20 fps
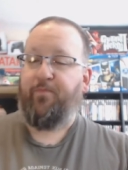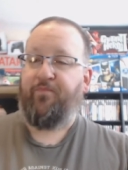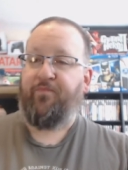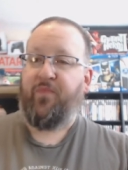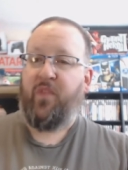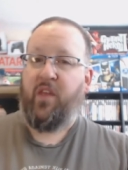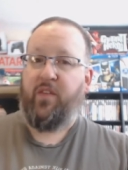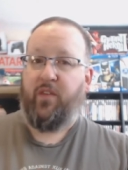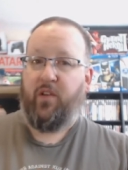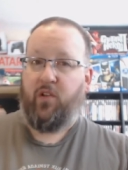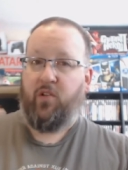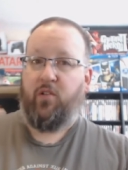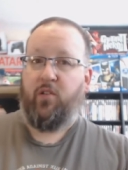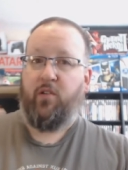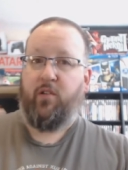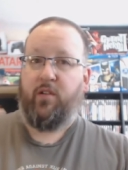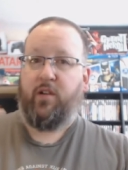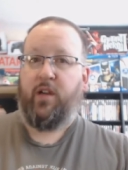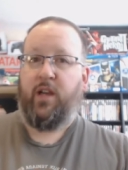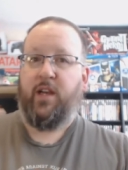the
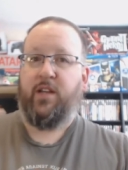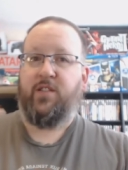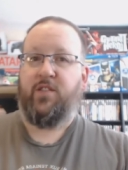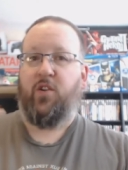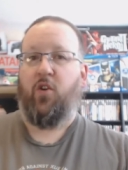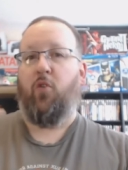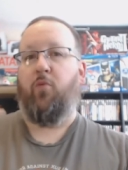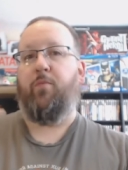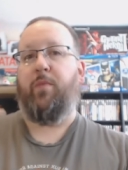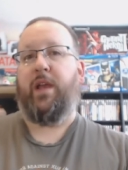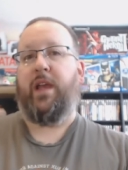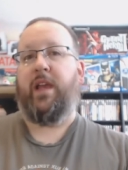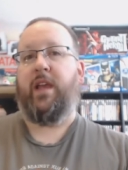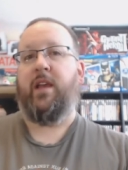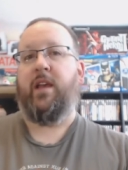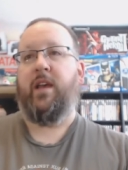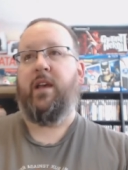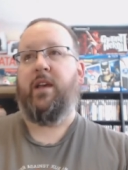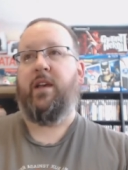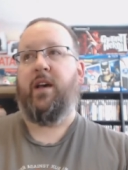clerk told me,
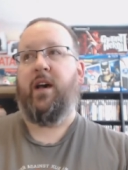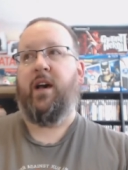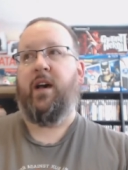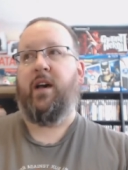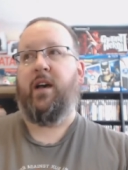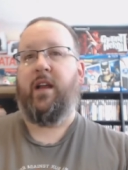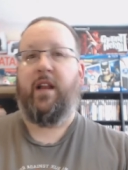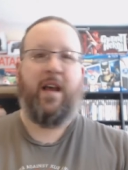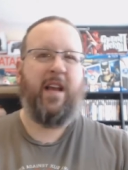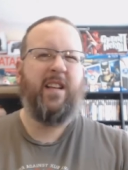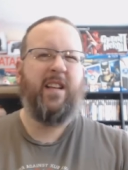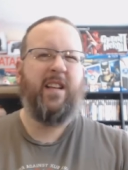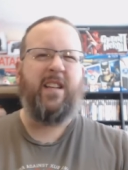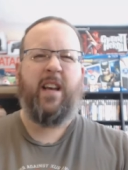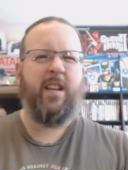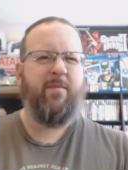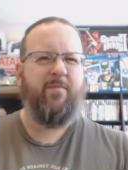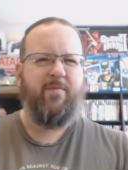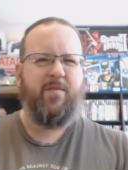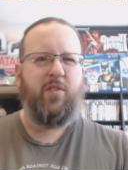uh, I kind
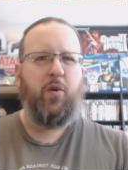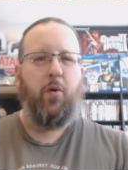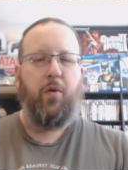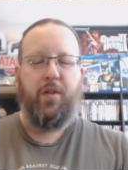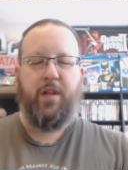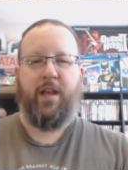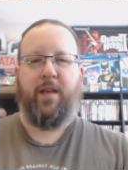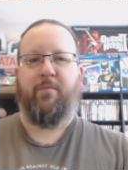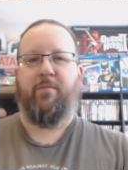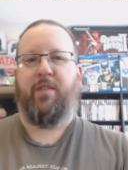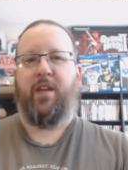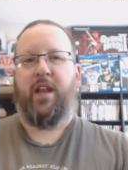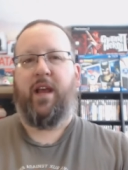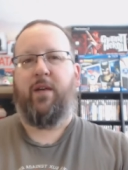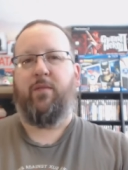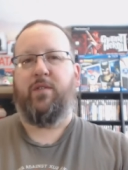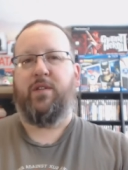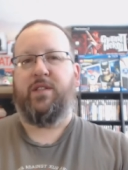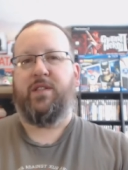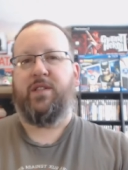of told him that I
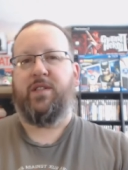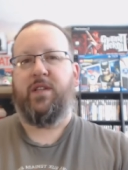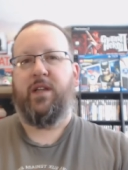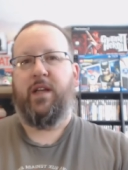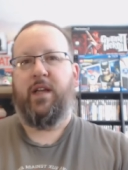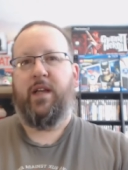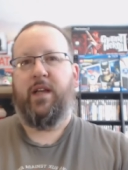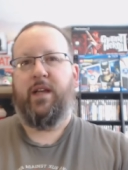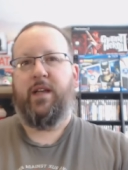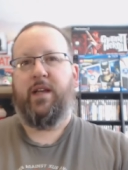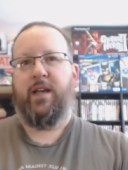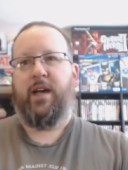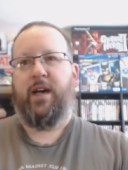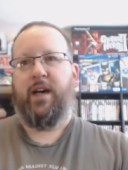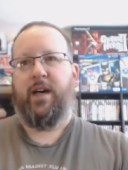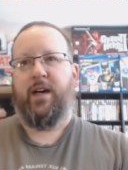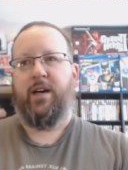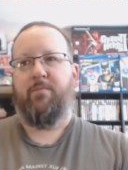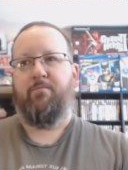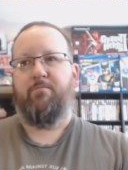was
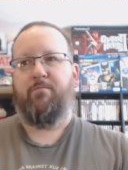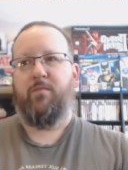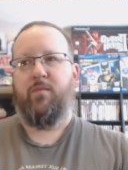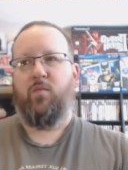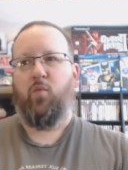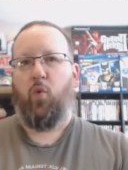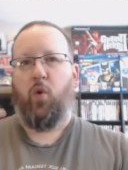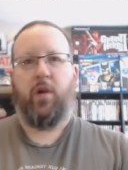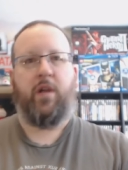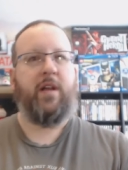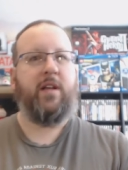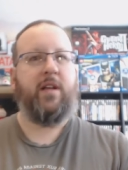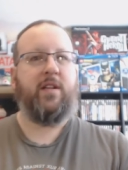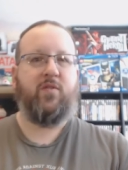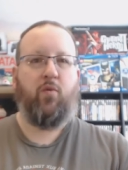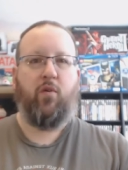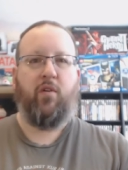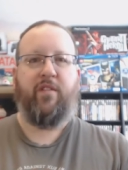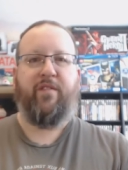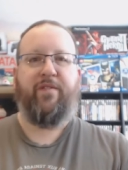um, working
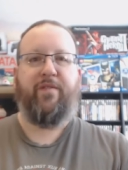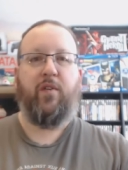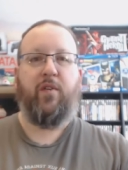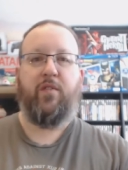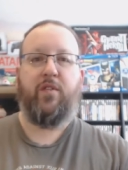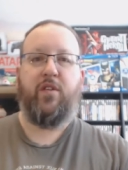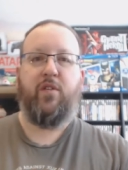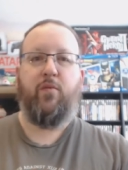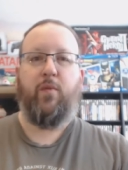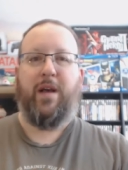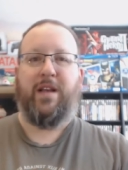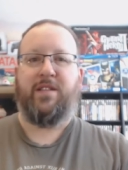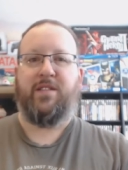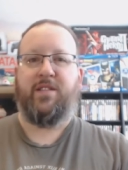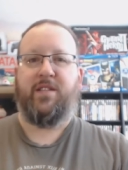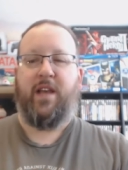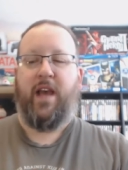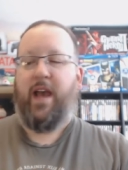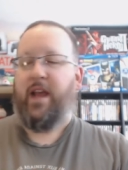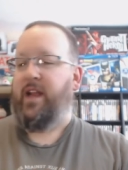toward a full US
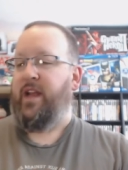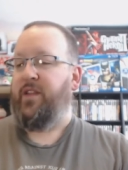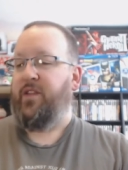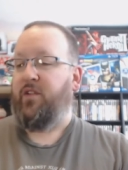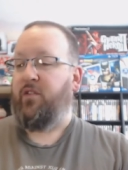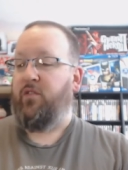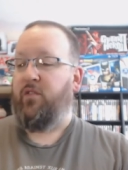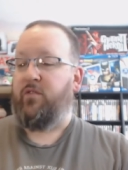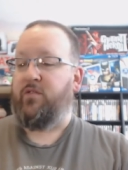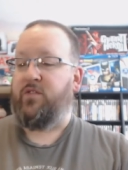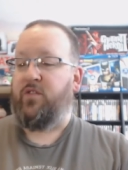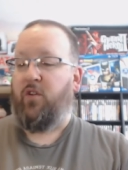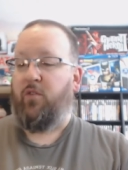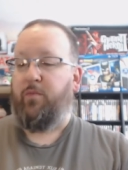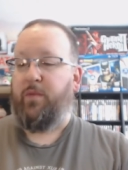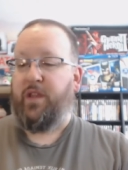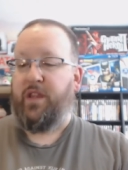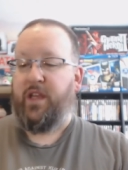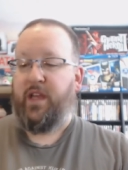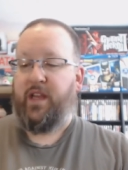set. And the clerk told me
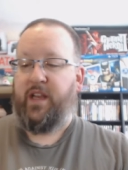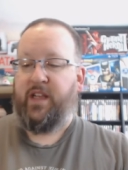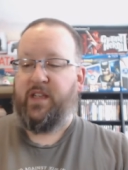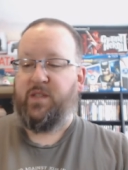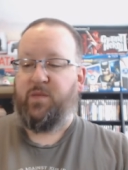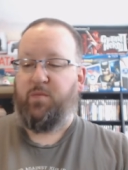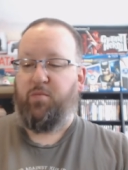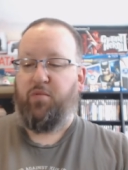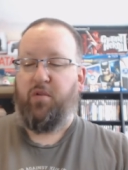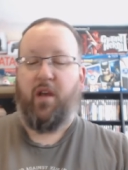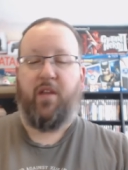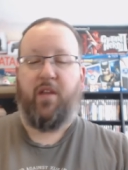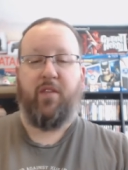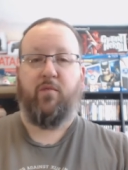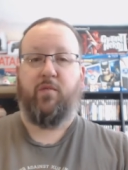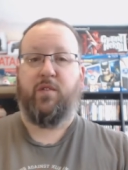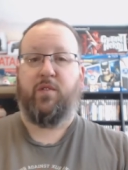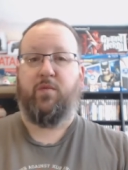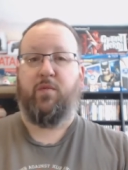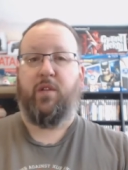that his brother
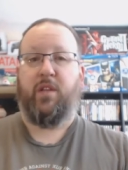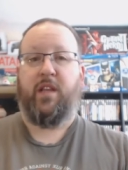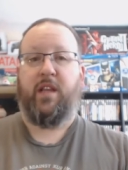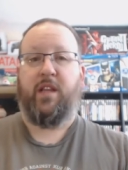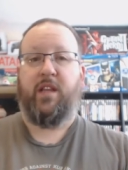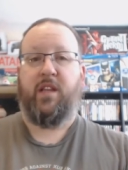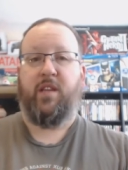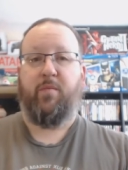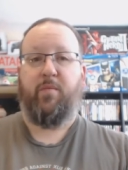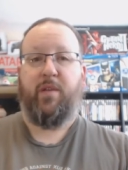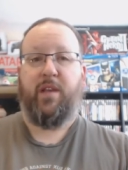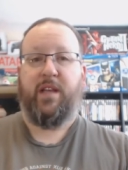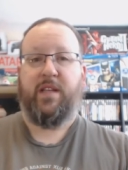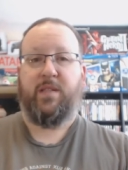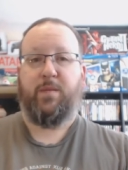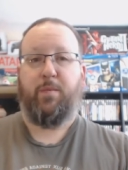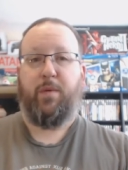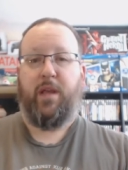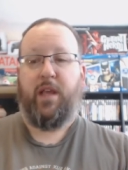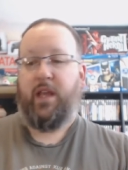was really into the
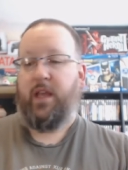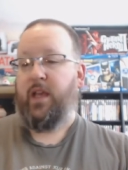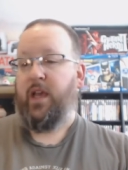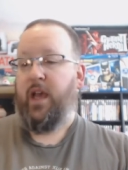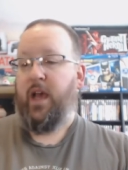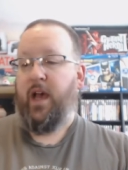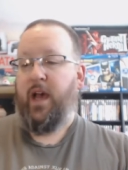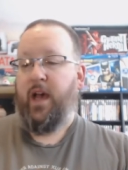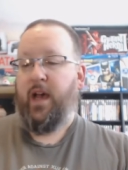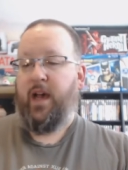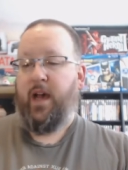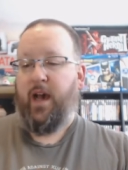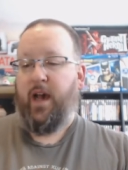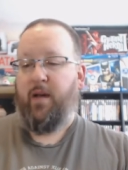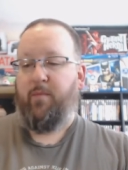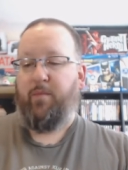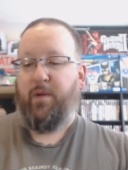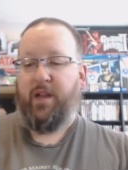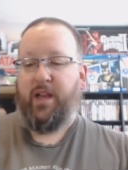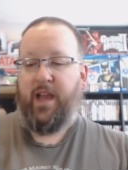PSP, uh,
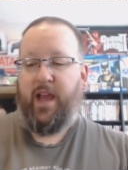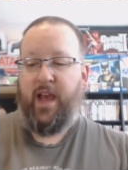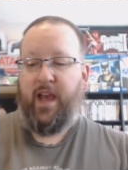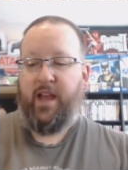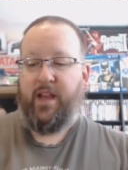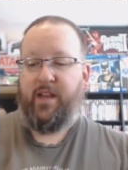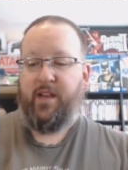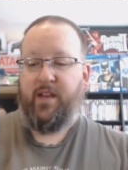but had